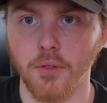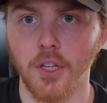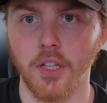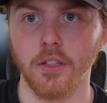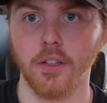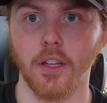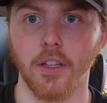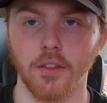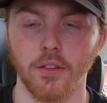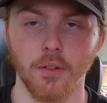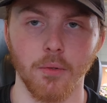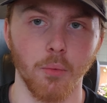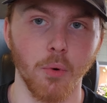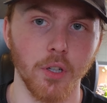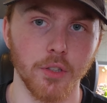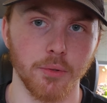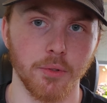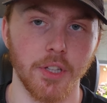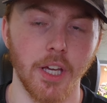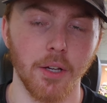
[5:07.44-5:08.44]
get like the
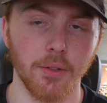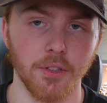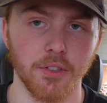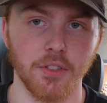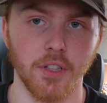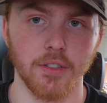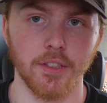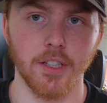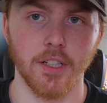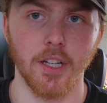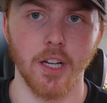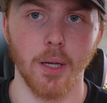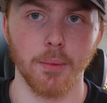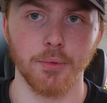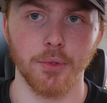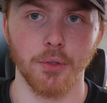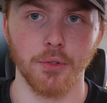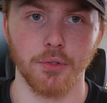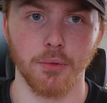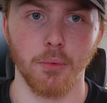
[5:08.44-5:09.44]
ones without the suction
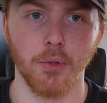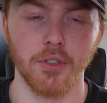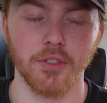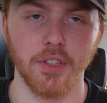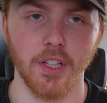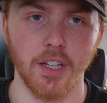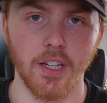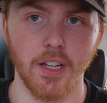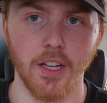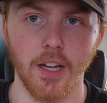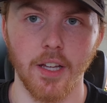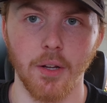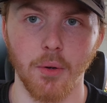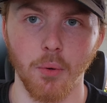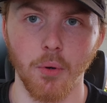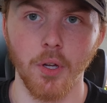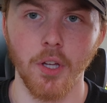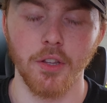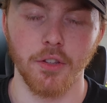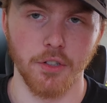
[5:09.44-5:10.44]
cups. Those are the ones that can kind
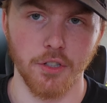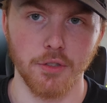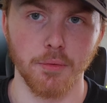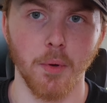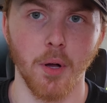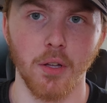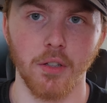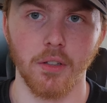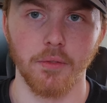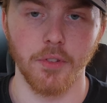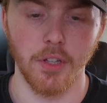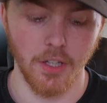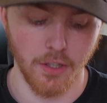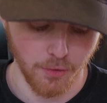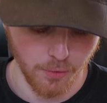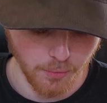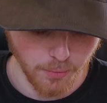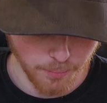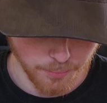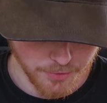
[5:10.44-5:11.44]
of, they're small enough they
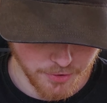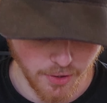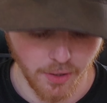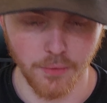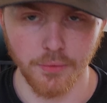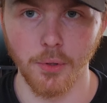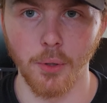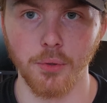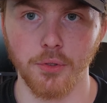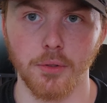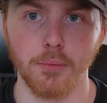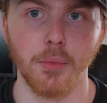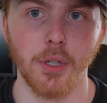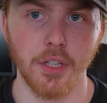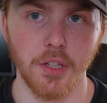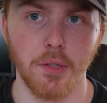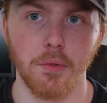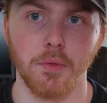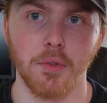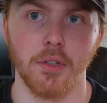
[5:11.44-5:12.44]
can hold themselves. Those are
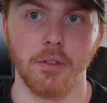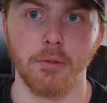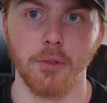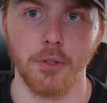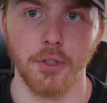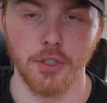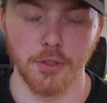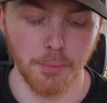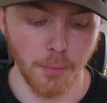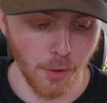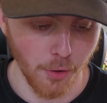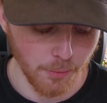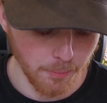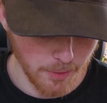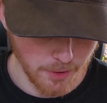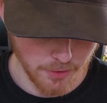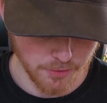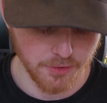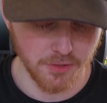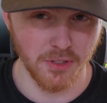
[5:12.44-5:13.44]
mainly for the really smaller
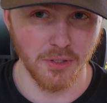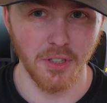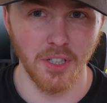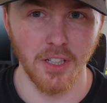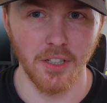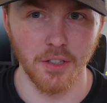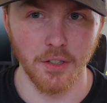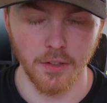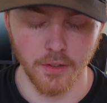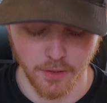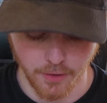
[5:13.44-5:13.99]
models, 300 and